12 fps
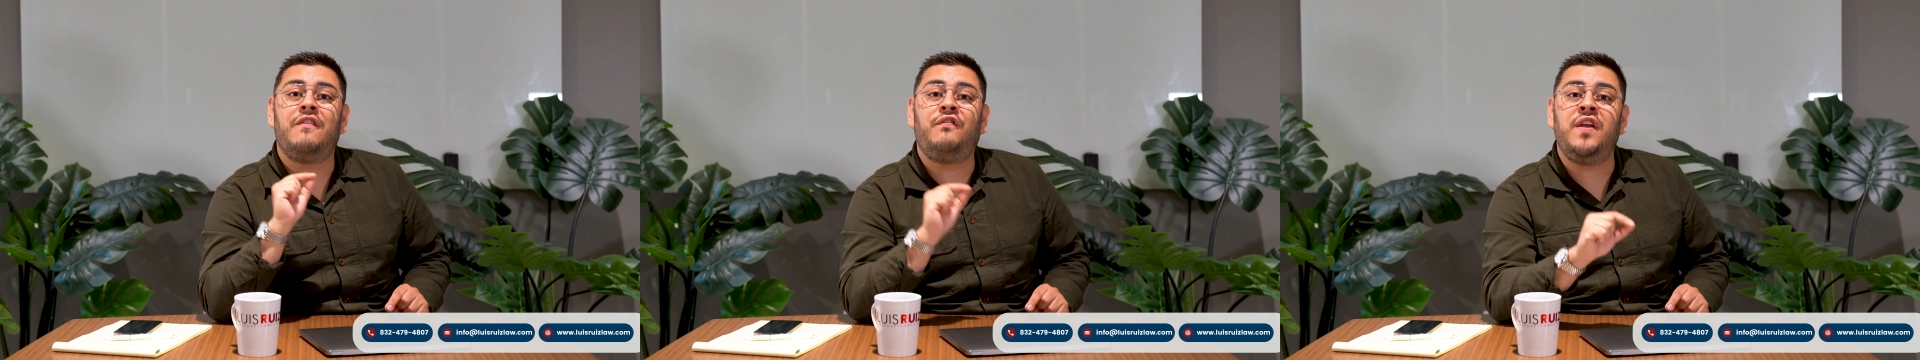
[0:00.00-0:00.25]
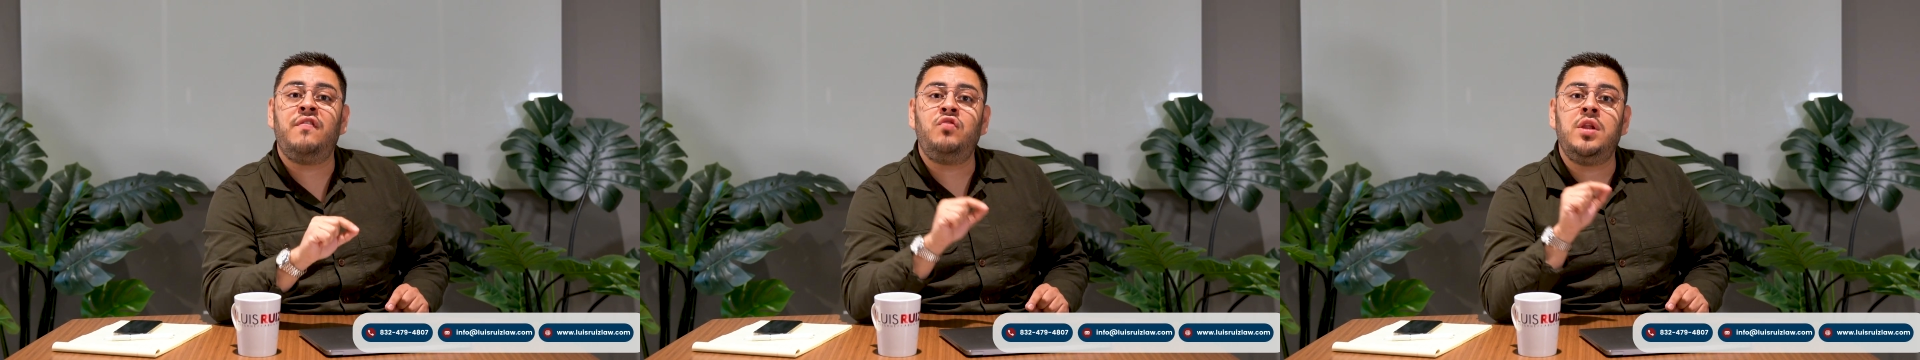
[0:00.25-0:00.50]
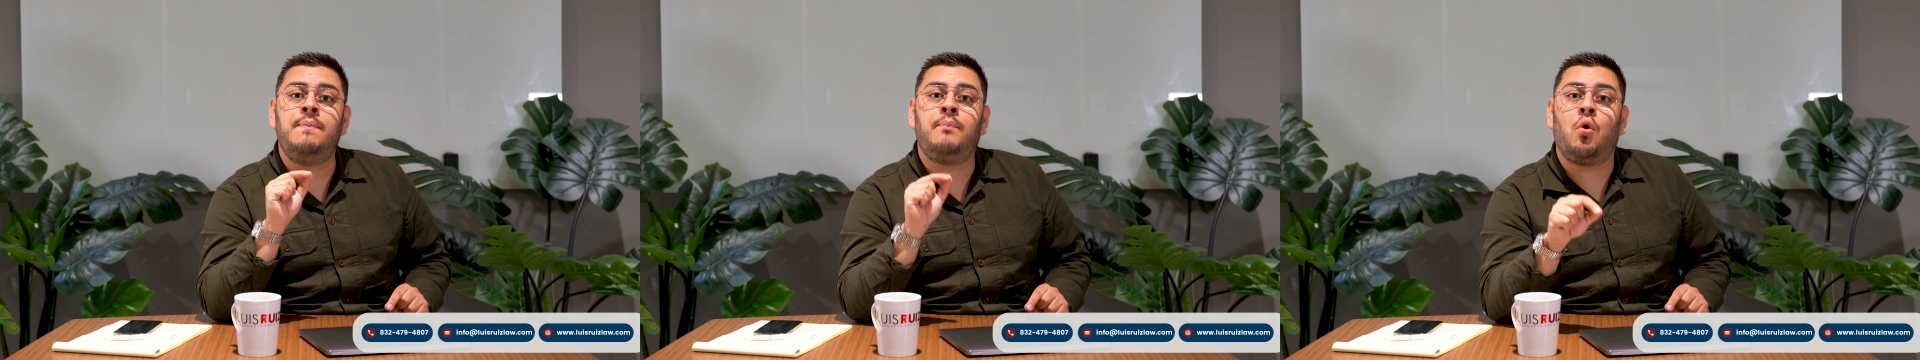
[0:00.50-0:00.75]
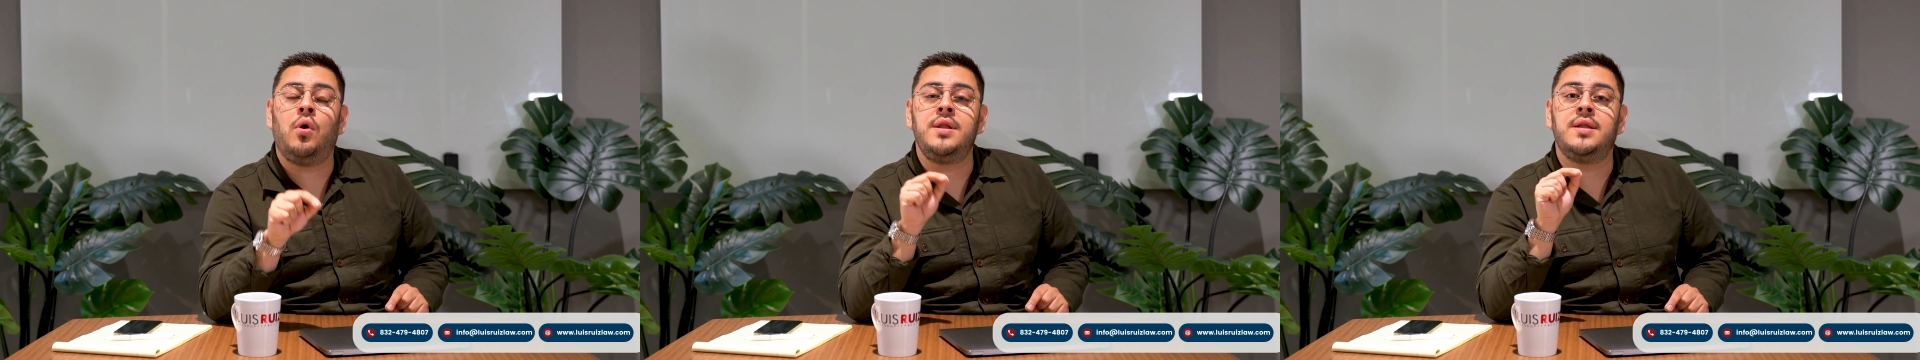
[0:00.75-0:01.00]

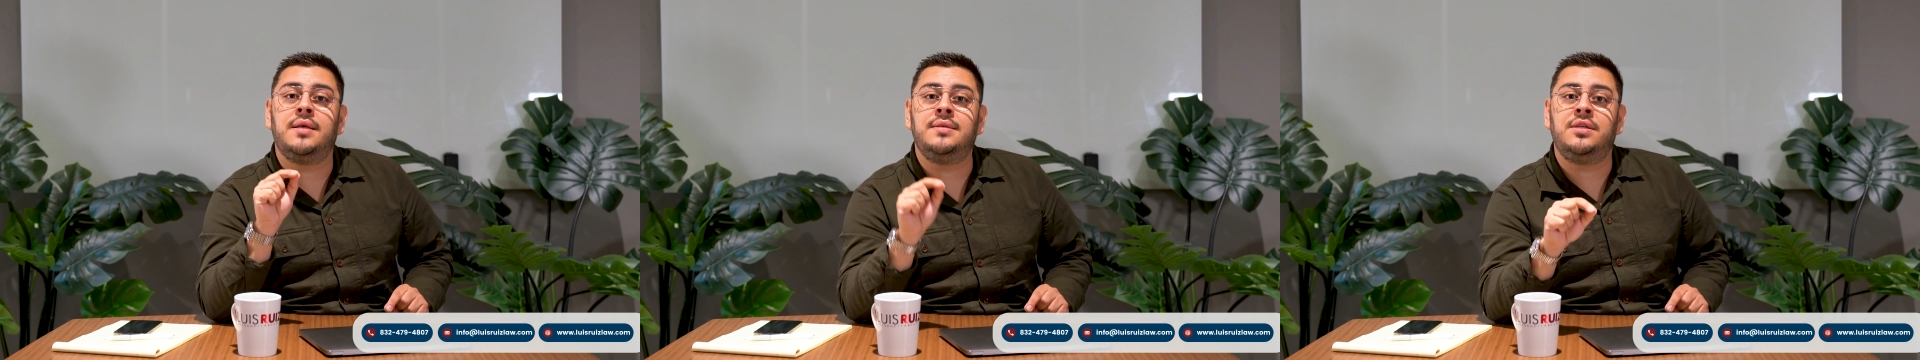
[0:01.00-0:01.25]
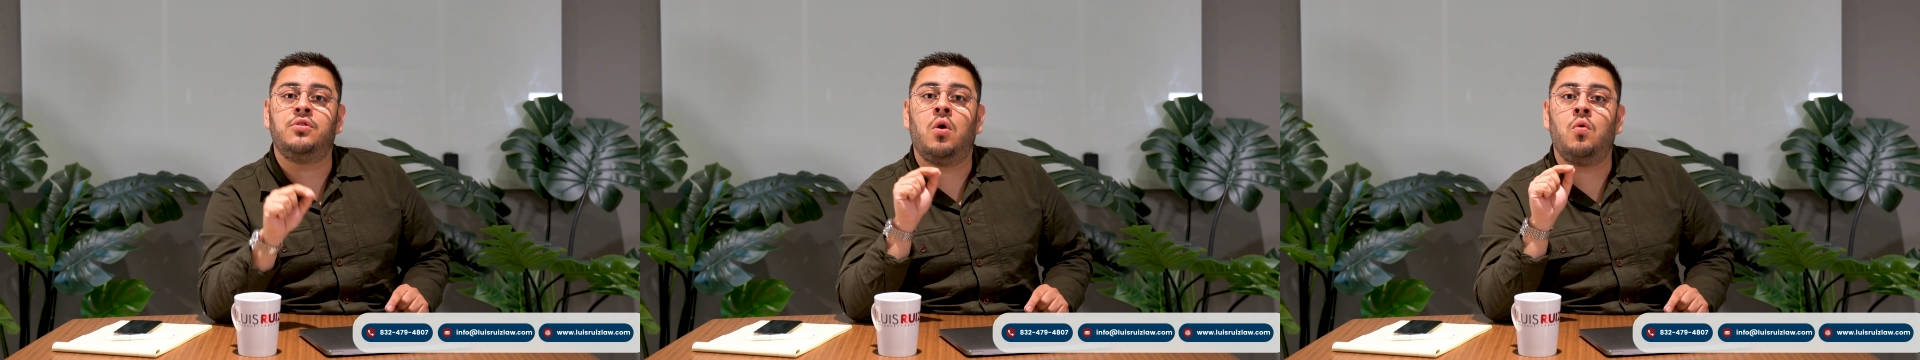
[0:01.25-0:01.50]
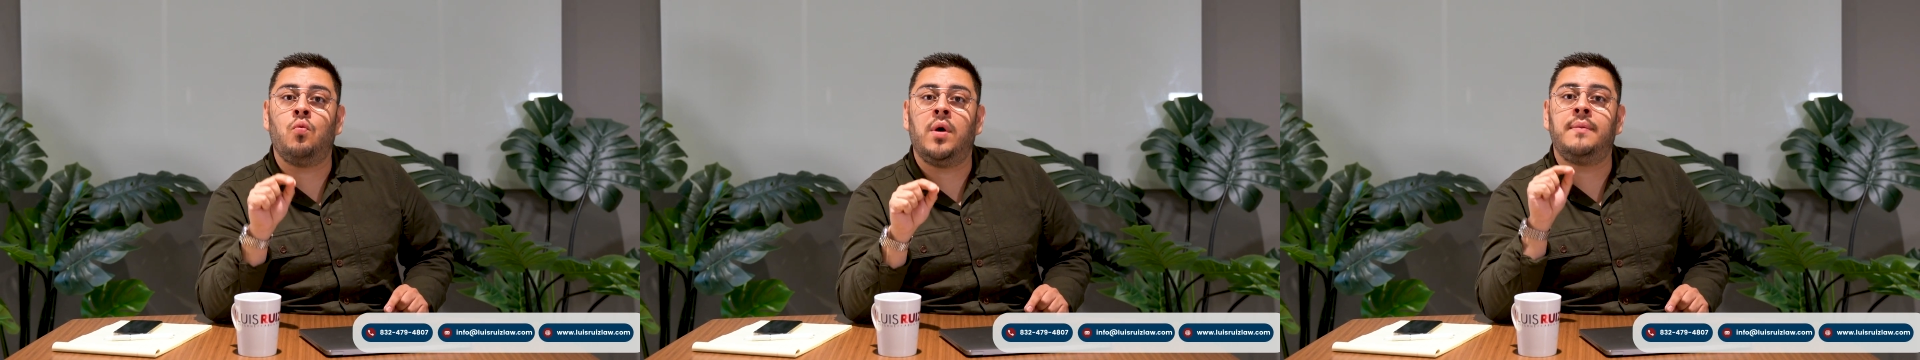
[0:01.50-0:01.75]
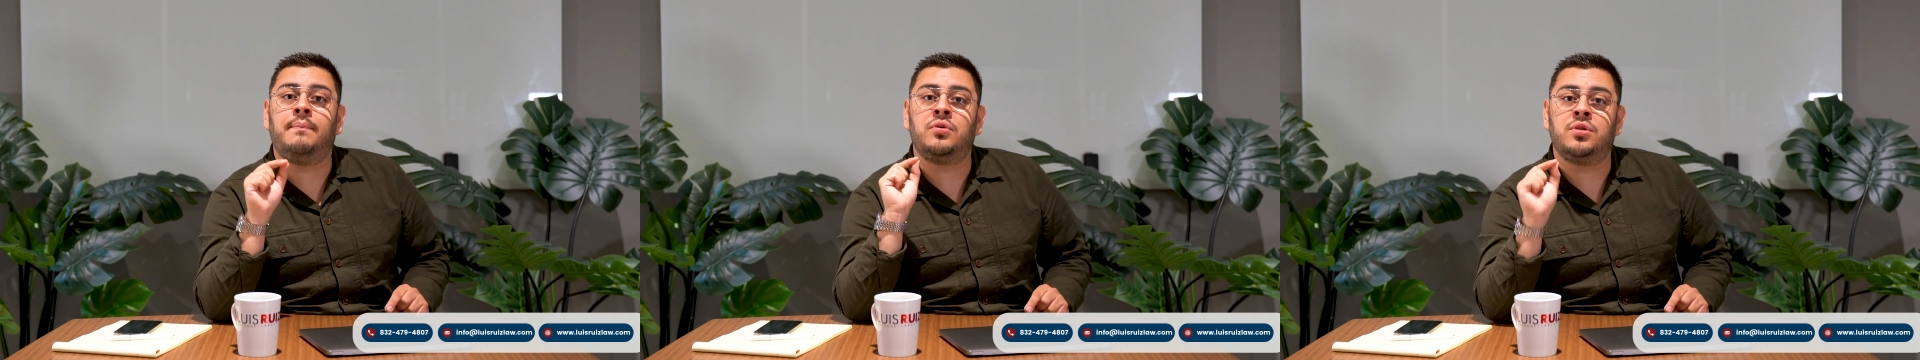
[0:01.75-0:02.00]

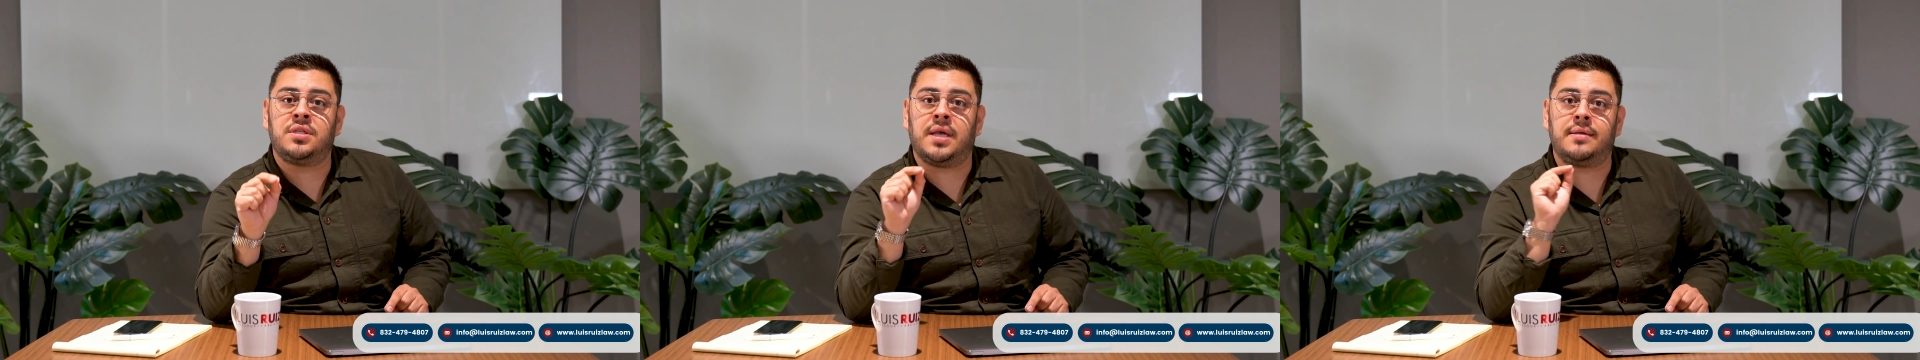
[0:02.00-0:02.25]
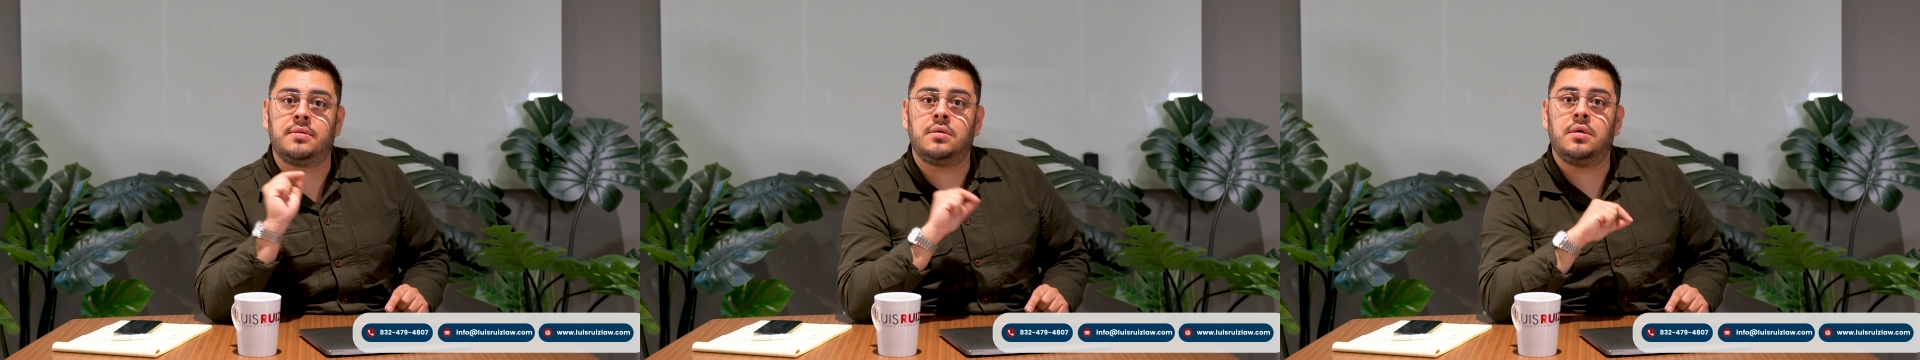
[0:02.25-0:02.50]
50.01%.